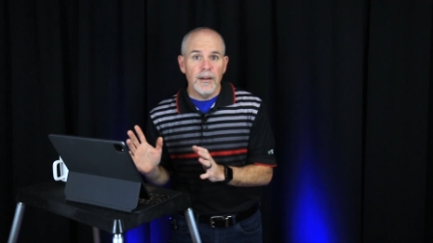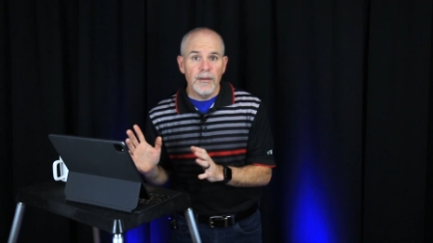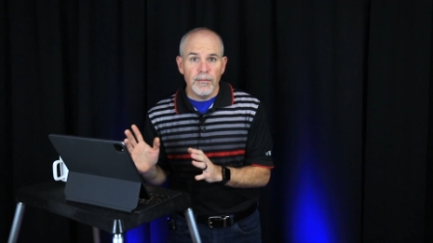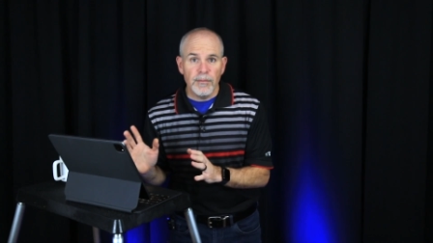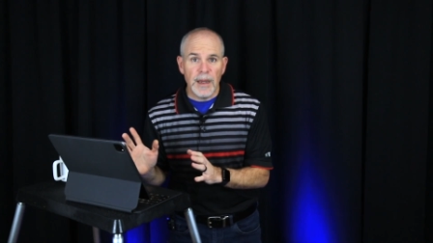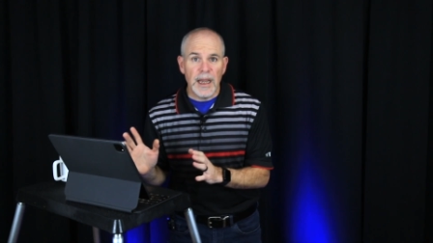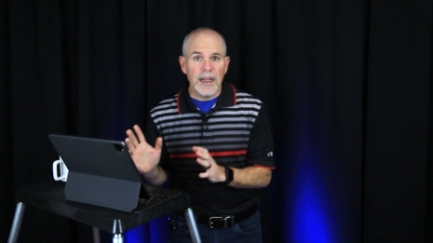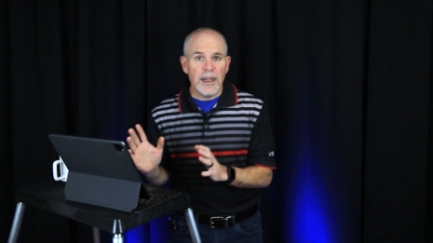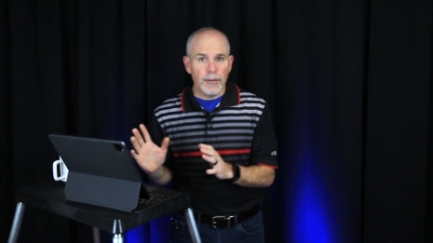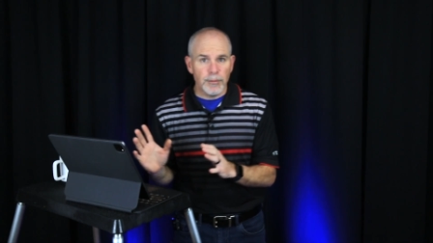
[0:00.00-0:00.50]

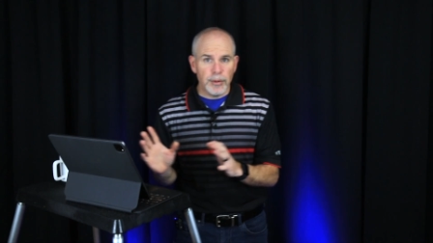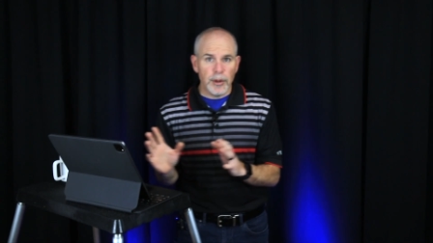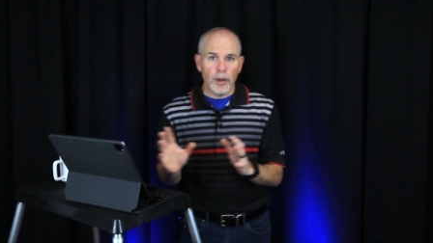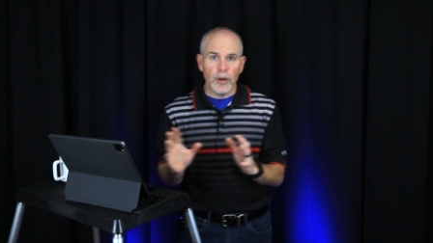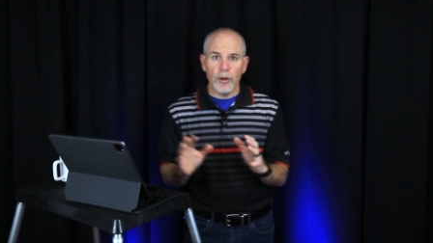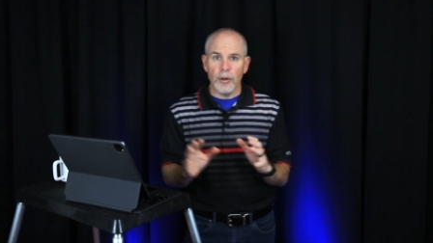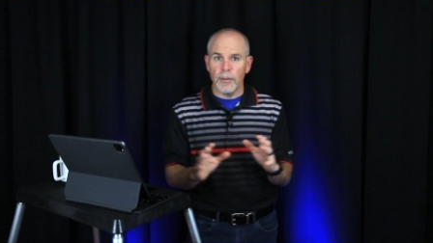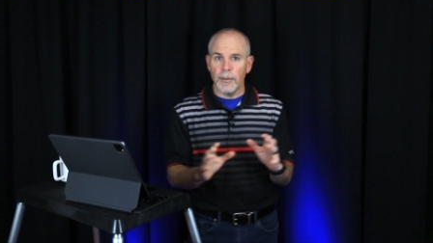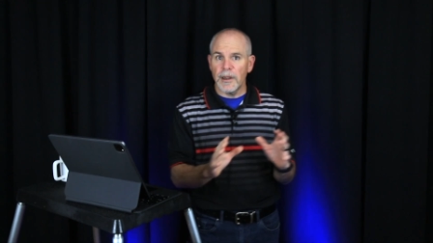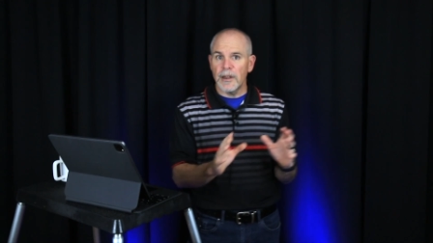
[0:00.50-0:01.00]
make a
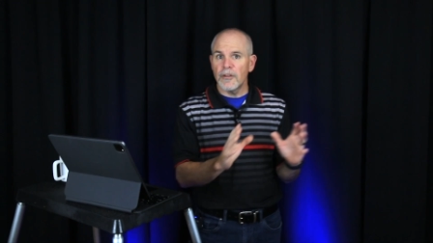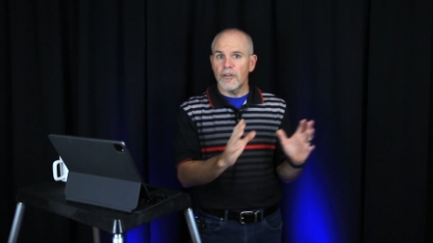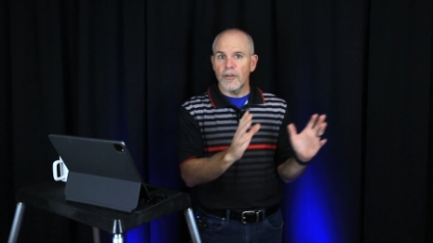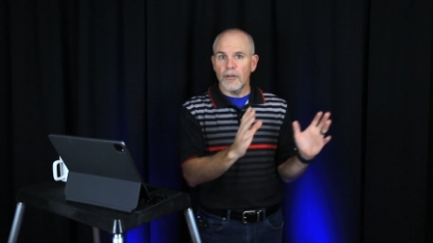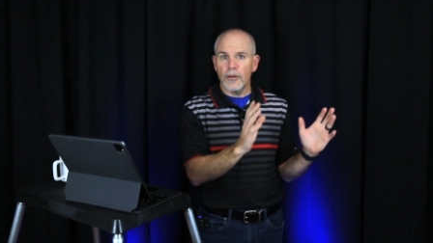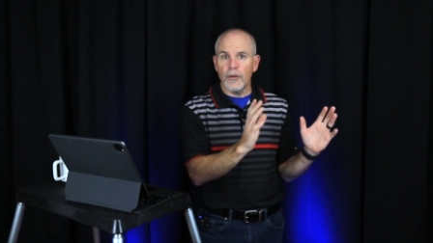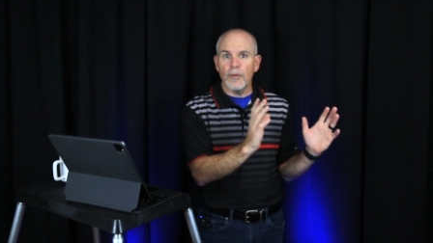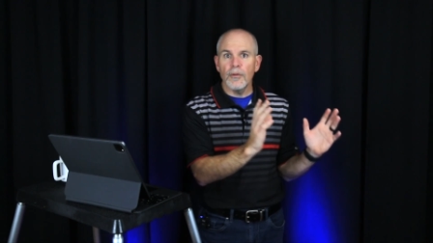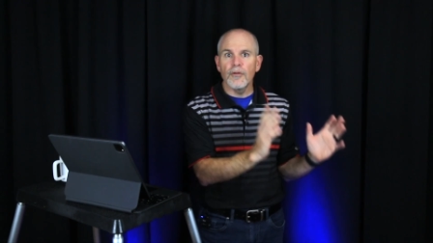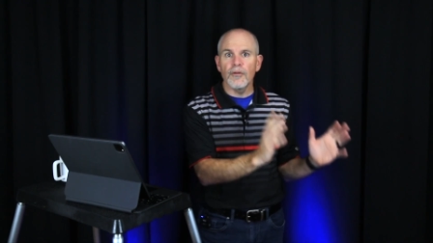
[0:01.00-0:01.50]
pilgrimage
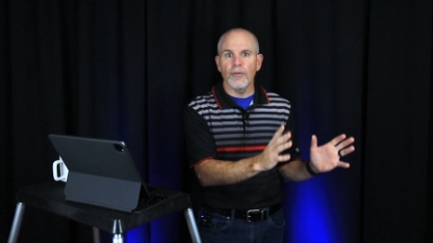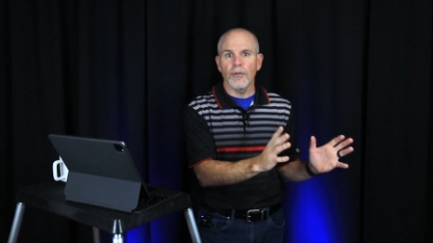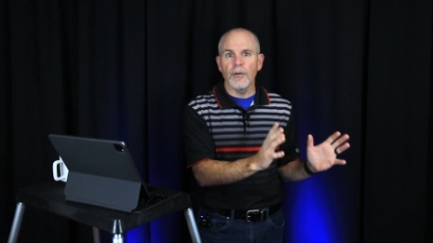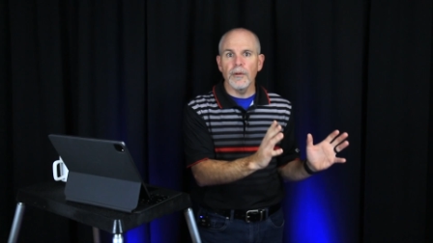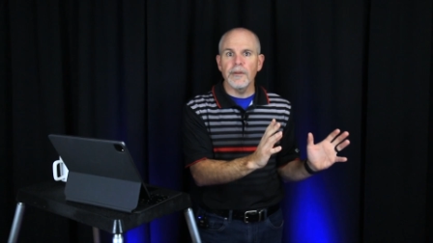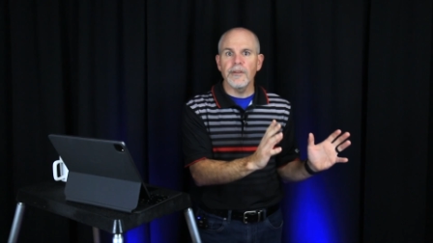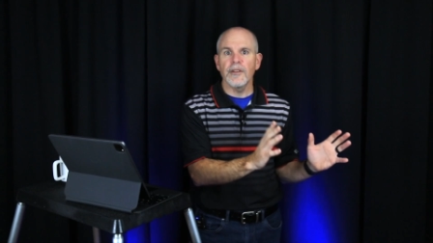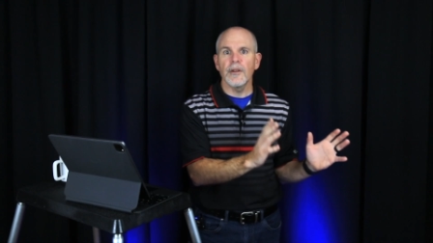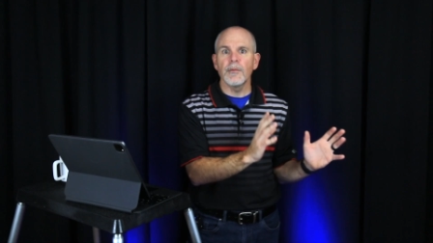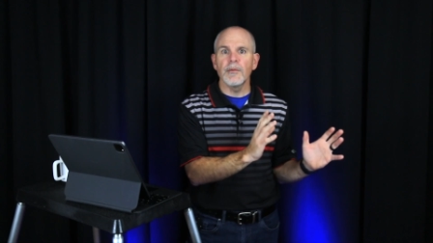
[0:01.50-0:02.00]
to
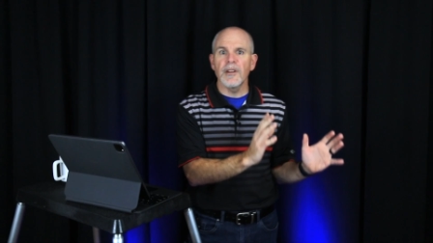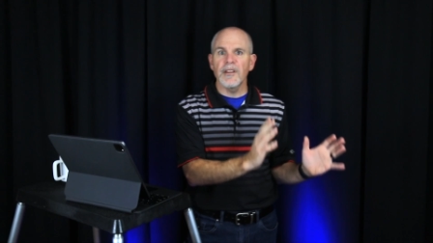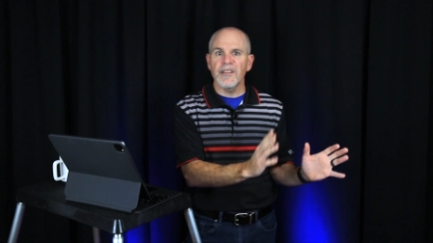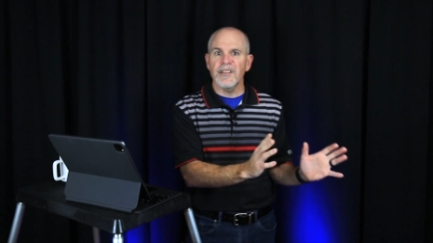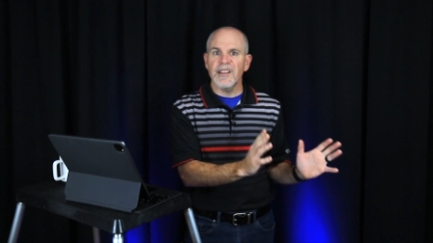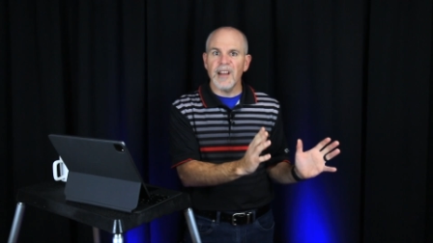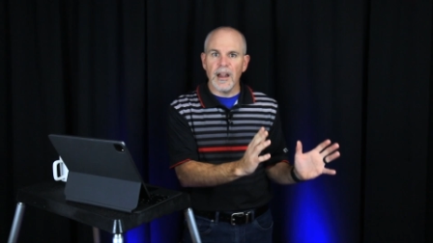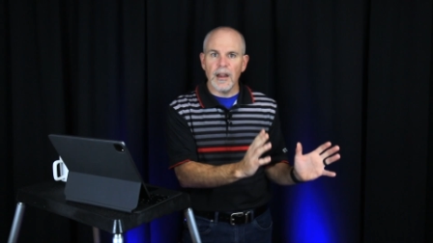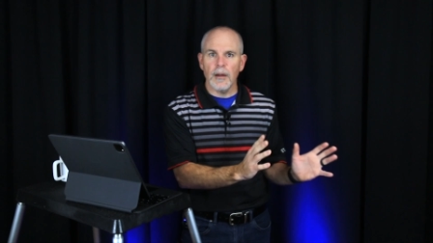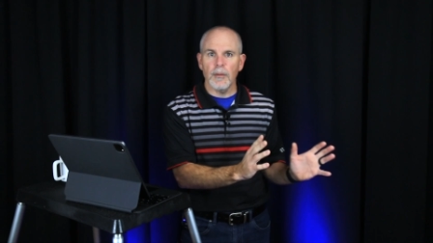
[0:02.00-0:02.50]
Jerusalem to
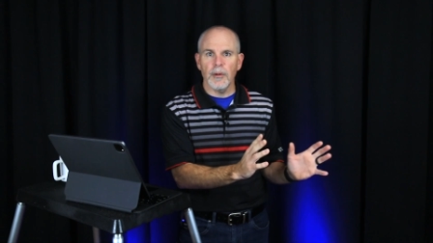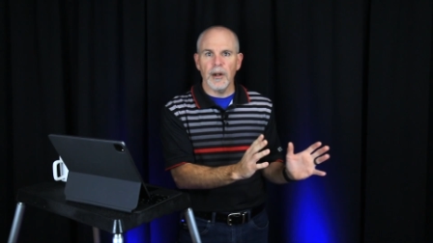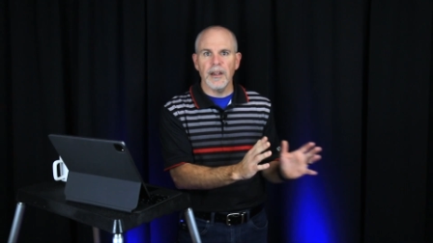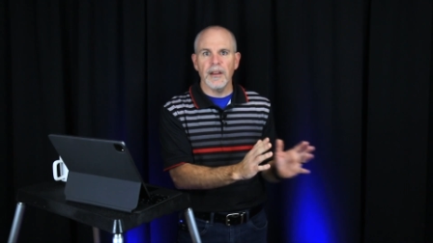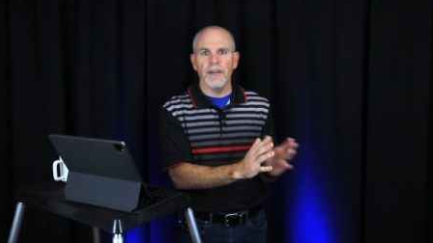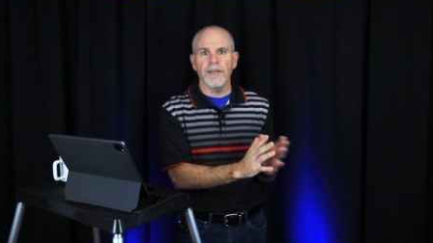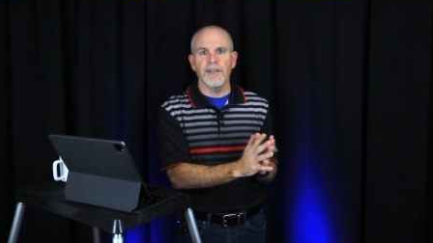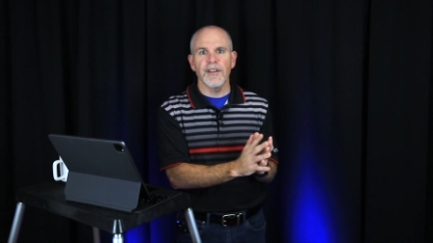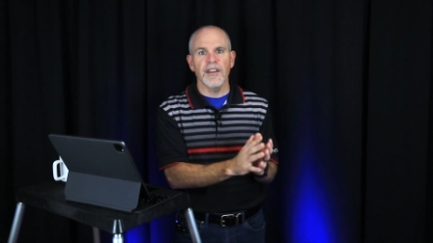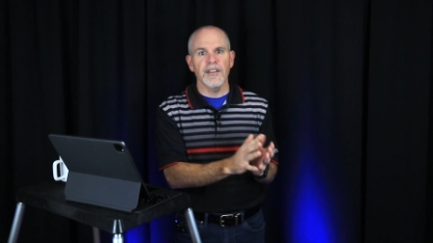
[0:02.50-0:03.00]
celebrate
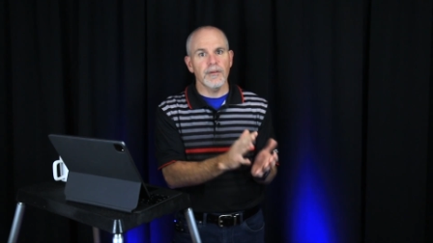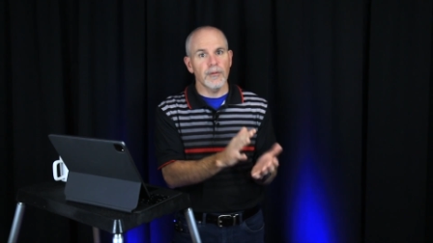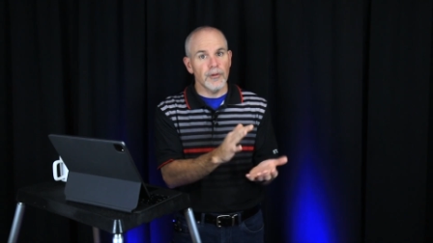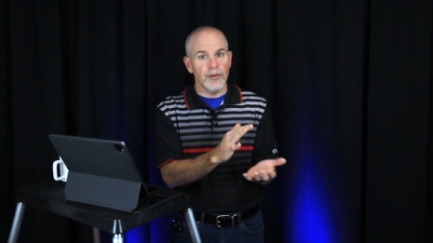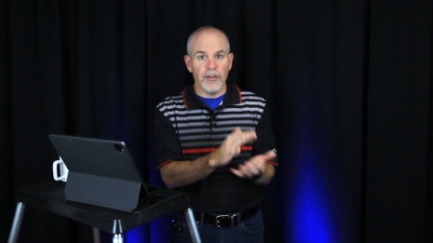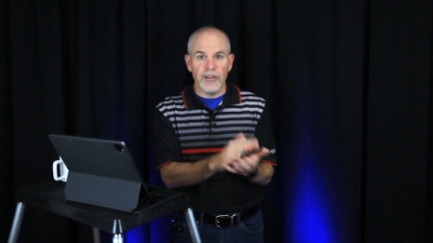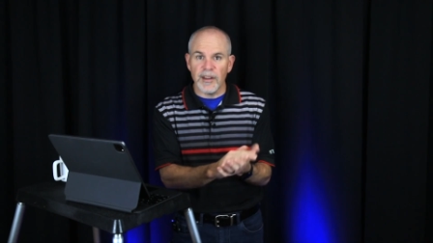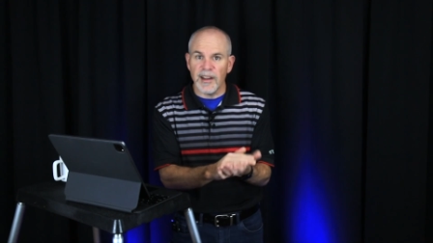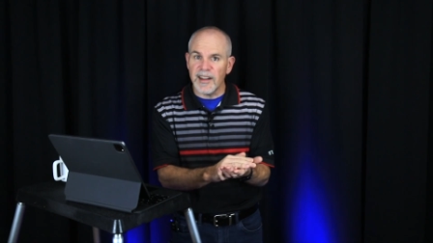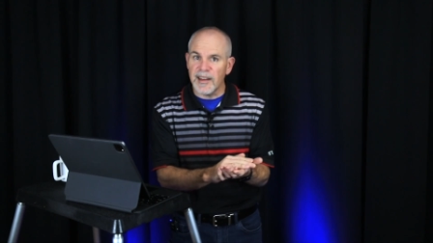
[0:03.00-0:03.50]
the festival,
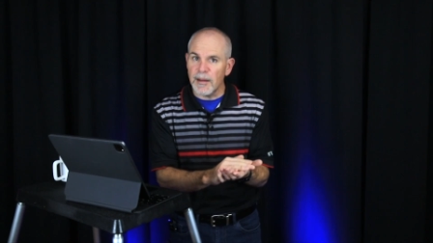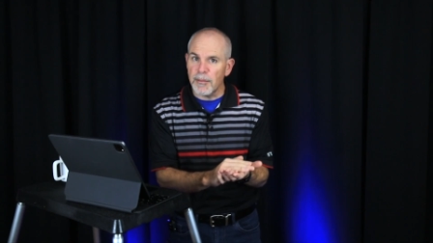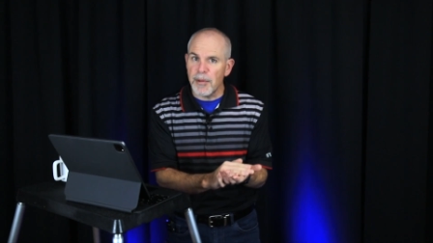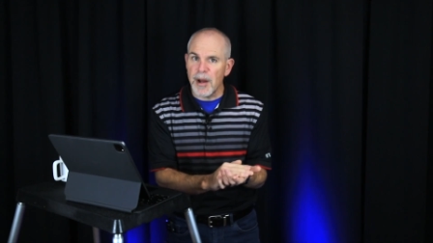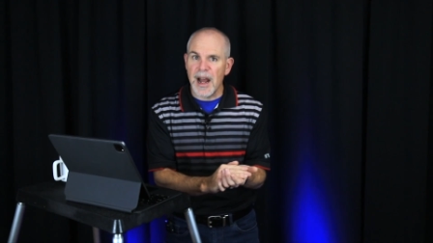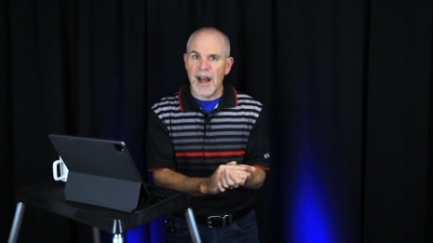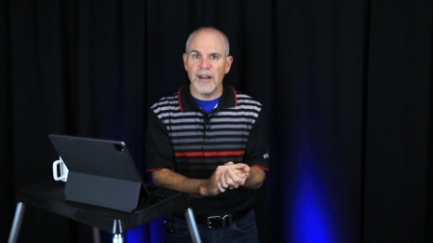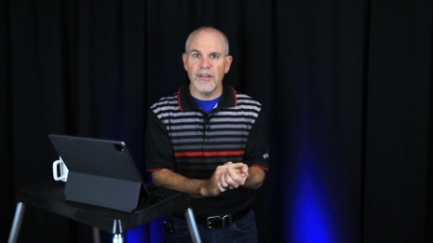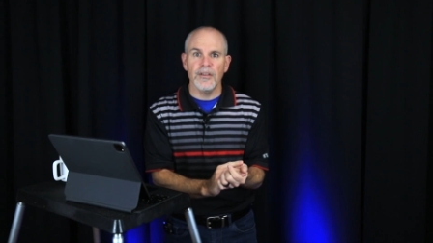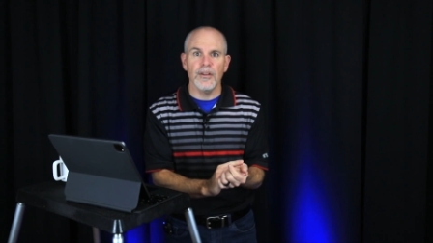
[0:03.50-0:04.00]
just like the
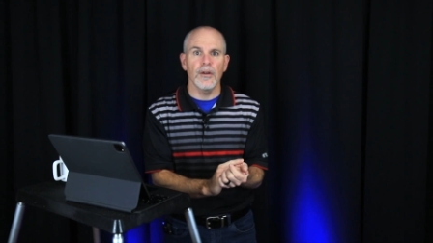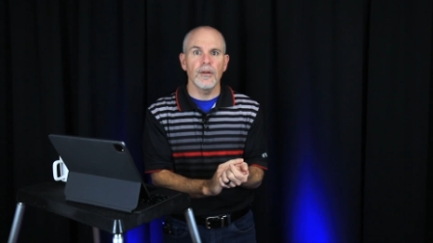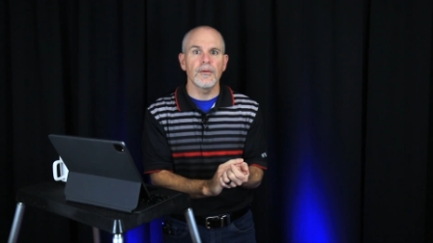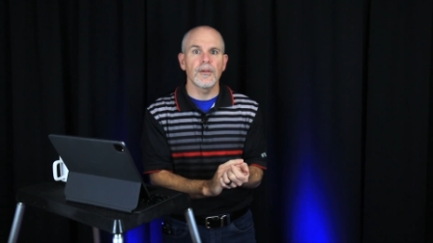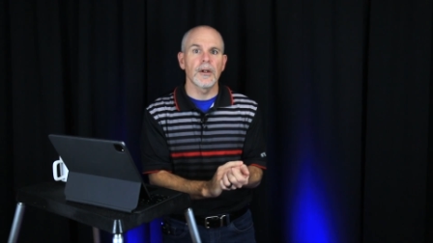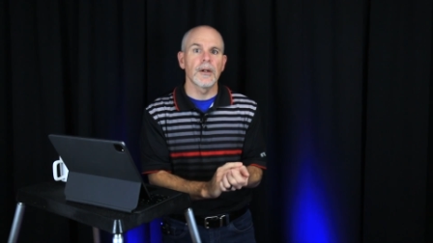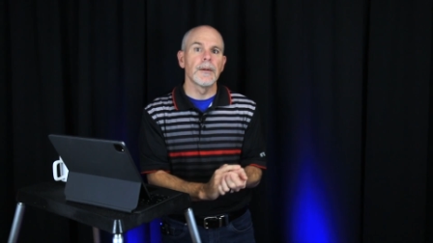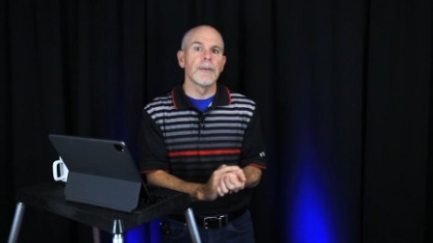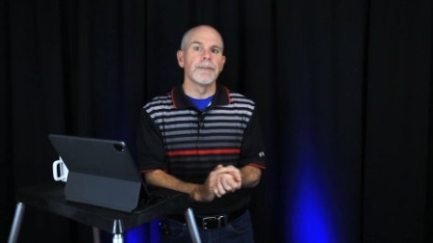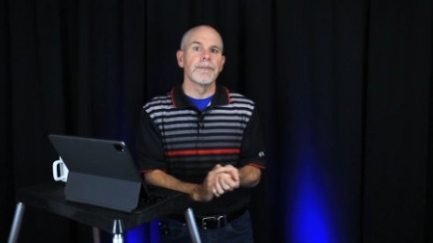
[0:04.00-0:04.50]

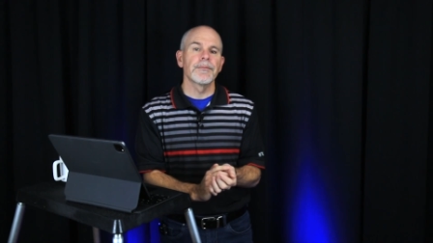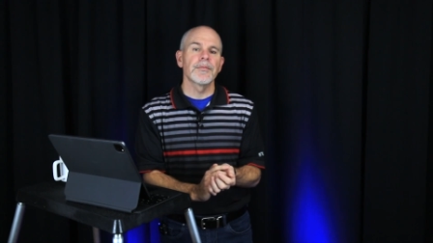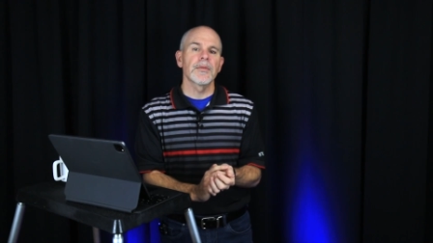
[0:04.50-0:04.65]
Passover.